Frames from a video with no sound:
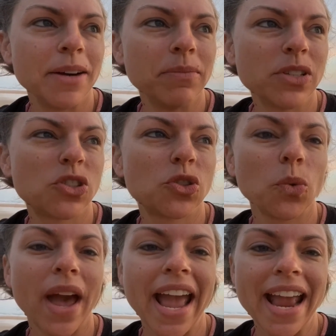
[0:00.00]

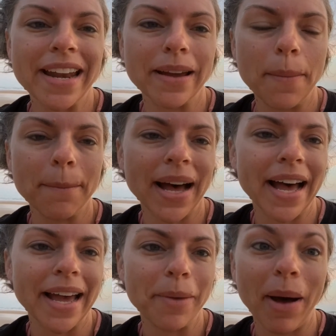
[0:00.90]
swayed
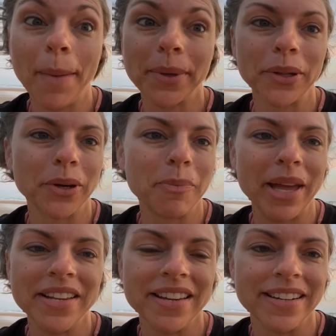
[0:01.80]
by popular opinion.